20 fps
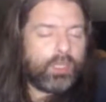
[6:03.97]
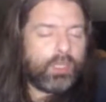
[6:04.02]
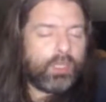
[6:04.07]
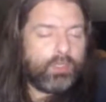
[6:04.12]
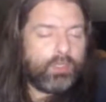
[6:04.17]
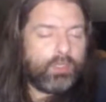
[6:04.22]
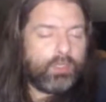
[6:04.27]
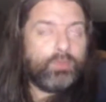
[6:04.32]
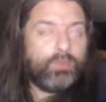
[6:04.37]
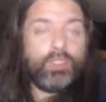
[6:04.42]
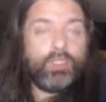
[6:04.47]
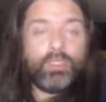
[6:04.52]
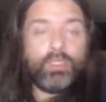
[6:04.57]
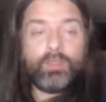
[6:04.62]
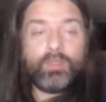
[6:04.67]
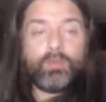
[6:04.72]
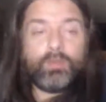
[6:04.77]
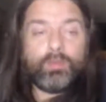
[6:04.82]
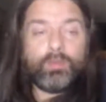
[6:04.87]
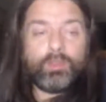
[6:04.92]
start of the
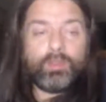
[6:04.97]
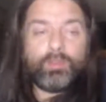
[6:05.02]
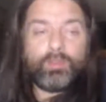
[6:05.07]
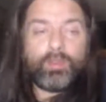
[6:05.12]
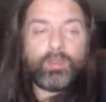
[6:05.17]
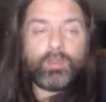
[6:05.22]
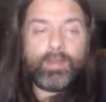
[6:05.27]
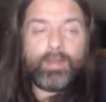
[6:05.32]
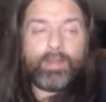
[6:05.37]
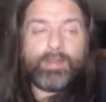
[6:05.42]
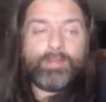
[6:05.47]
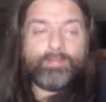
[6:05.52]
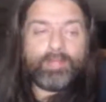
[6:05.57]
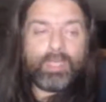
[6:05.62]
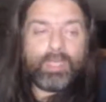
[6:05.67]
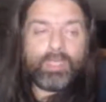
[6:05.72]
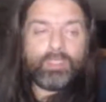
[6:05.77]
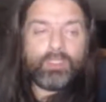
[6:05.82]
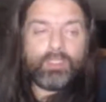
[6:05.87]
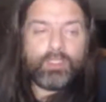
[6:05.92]
year with the
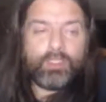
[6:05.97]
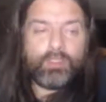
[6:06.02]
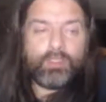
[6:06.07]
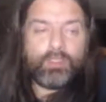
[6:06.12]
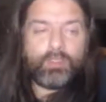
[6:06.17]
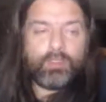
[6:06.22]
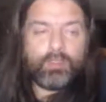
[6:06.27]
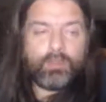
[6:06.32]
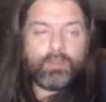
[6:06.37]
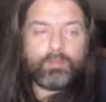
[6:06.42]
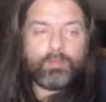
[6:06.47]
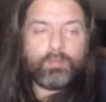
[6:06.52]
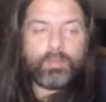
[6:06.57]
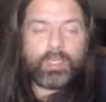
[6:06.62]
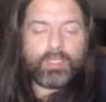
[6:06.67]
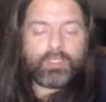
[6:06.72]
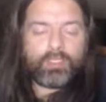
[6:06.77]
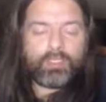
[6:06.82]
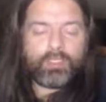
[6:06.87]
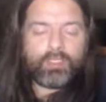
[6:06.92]
elimination
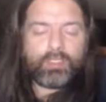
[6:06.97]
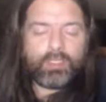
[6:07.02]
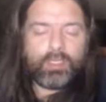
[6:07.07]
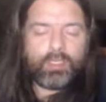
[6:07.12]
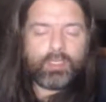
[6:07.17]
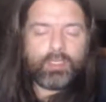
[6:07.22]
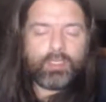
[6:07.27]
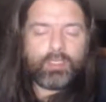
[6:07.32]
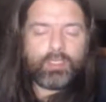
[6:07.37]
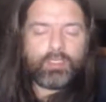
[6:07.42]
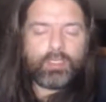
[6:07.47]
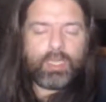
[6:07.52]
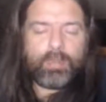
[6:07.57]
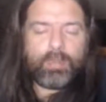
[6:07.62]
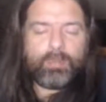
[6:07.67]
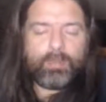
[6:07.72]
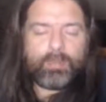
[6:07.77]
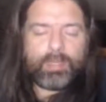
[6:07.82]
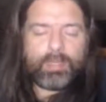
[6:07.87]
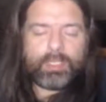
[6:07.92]
matches,
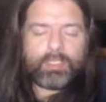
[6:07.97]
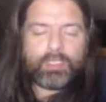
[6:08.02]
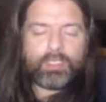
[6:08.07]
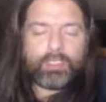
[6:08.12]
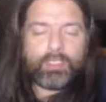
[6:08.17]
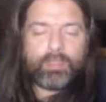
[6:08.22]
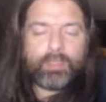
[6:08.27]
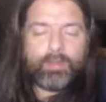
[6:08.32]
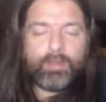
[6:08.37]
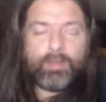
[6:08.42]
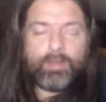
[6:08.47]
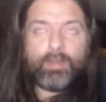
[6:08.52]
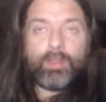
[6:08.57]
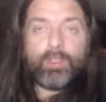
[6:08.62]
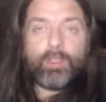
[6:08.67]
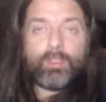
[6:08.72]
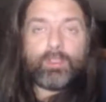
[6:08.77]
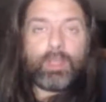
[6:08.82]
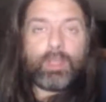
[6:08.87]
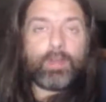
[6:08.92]
chamber matches,
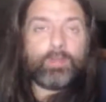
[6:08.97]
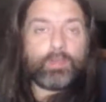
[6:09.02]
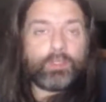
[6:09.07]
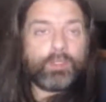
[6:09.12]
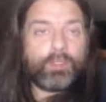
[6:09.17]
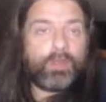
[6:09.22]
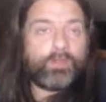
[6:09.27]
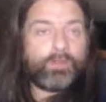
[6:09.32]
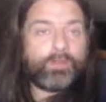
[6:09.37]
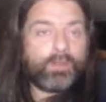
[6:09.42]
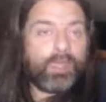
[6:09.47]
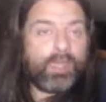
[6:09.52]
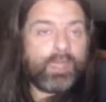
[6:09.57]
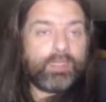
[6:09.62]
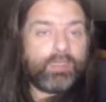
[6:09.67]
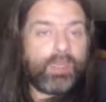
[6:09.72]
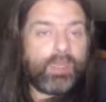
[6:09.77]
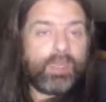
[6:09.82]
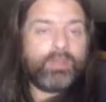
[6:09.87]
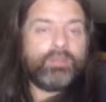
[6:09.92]
there were 7
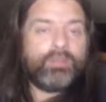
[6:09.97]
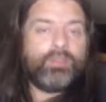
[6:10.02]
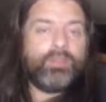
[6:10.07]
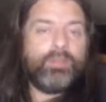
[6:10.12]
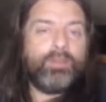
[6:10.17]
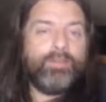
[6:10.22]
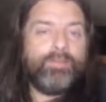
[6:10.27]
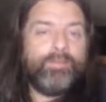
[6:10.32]
guys left.